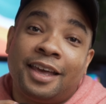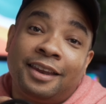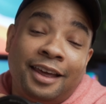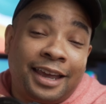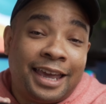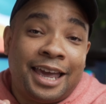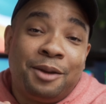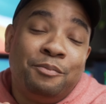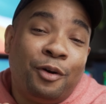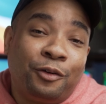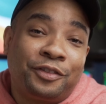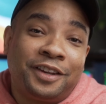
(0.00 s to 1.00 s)
Again,
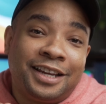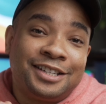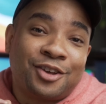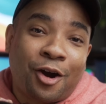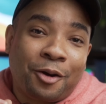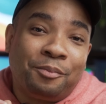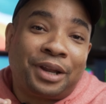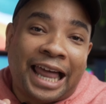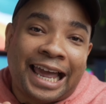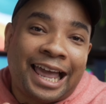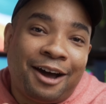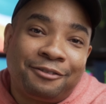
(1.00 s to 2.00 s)
both of these are
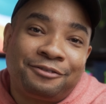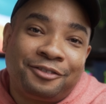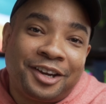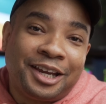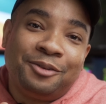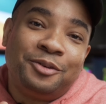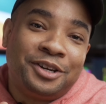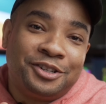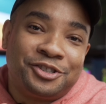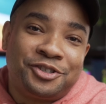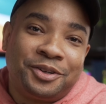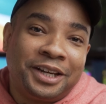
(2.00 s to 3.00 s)
blackout free when you're
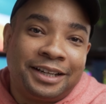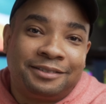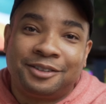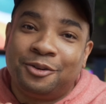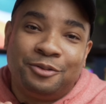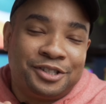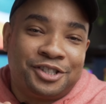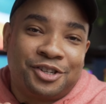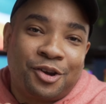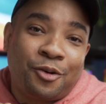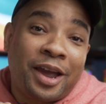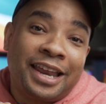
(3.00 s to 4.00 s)
shooting, which is
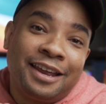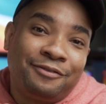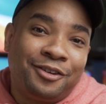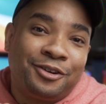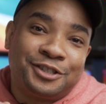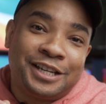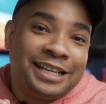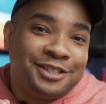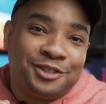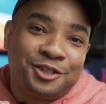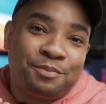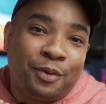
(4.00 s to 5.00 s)
great if you're
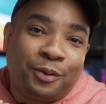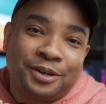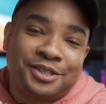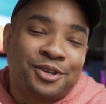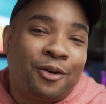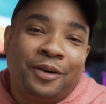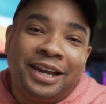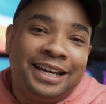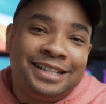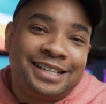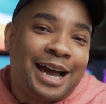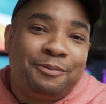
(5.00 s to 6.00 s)
into sports or
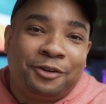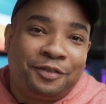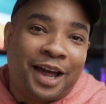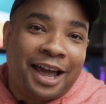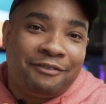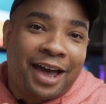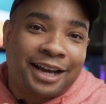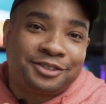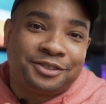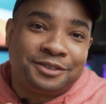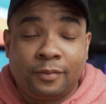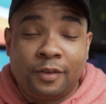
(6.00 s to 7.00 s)
any type of live
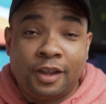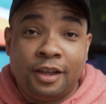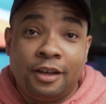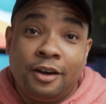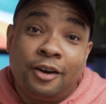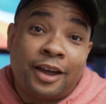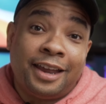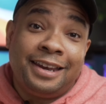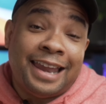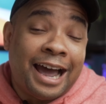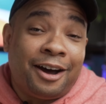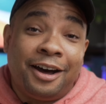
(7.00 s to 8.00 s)
action. Okay,
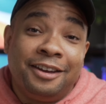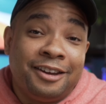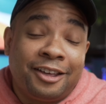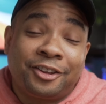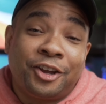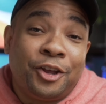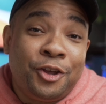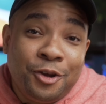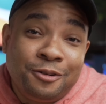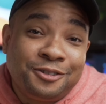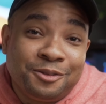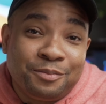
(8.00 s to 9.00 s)
now another
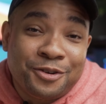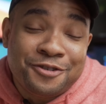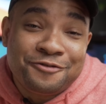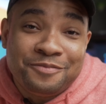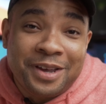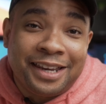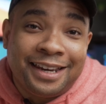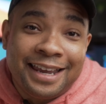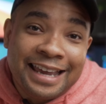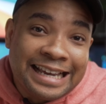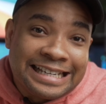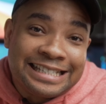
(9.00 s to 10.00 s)
huge improvement
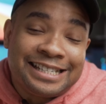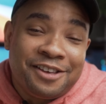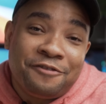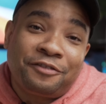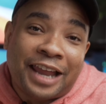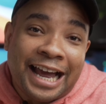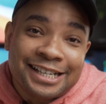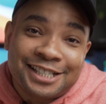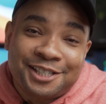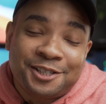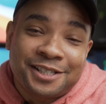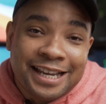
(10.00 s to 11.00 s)
is the flash
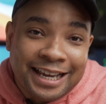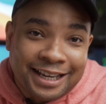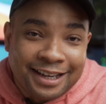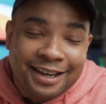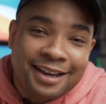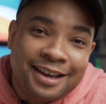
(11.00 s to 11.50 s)
sync.